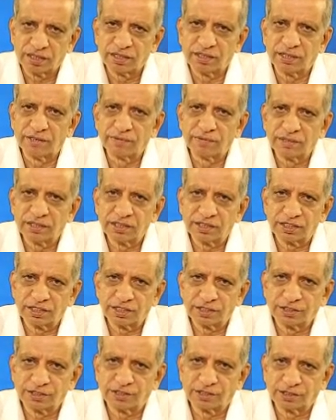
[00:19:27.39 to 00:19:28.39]

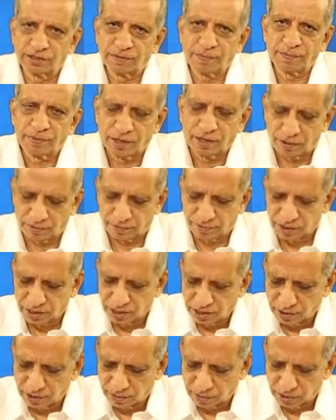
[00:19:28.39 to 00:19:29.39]
definitions,
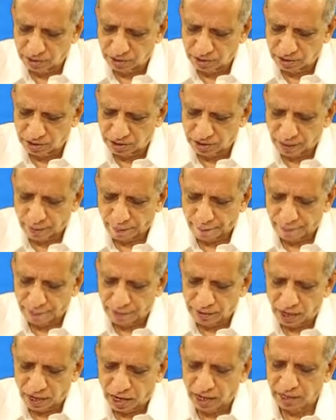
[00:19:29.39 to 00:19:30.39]
variables,
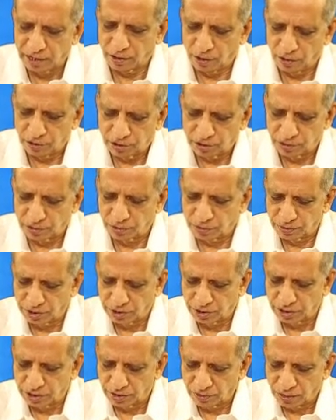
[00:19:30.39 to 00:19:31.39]
and also we